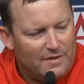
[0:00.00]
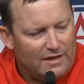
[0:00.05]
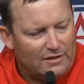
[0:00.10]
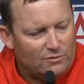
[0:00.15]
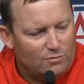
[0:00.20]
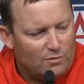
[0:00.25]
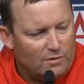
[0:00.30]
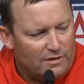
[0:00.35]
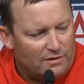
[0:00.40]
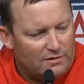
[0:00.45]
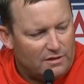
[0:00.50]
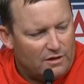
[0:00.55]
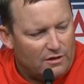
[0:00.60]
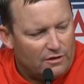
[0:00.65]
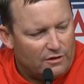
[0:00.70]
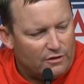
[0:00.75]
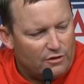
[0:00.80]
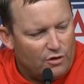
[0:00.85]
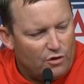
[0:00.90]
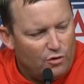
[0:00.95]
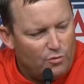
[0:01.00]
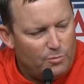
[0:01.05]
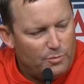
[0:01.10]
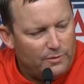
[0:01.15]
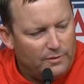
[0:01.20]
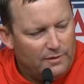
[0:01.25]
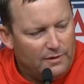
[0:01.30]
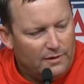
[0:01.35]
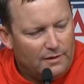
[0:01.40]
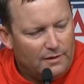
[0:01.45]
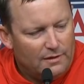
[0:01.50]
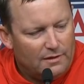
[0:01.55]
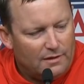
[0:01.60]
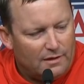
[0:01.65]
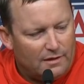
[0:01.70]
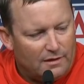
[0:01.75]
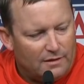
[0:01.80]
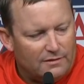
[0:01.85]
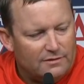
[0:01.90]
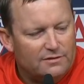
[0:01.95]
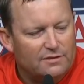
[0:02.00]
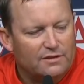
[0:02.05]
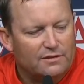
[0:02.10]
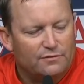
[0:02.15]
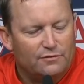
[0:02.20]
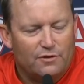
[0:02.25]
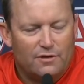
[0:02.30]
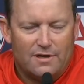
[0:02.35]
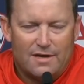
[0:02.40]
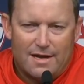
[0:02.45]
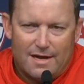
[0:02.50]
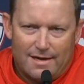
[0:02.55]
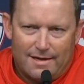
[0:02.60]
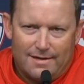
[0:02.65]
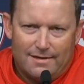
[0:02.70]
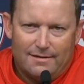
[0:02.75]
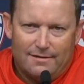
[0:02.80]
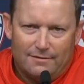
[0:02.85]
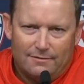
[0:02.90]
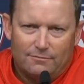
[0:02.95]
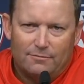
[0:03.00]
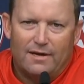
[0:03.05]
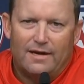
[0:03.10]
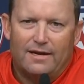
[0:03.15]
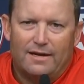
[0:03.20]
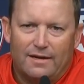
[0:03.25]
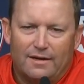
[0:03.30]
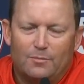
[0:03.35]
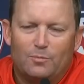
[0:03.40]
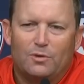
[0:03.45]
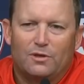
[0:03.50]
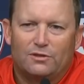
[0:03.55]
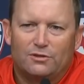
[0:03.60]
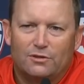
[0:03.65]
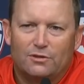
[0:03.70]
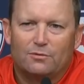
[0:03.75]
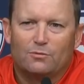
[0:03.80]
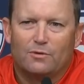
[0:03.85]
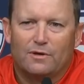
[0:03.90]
Next one is Hunter Cope, uh, six foot nine, right-handed pitcher.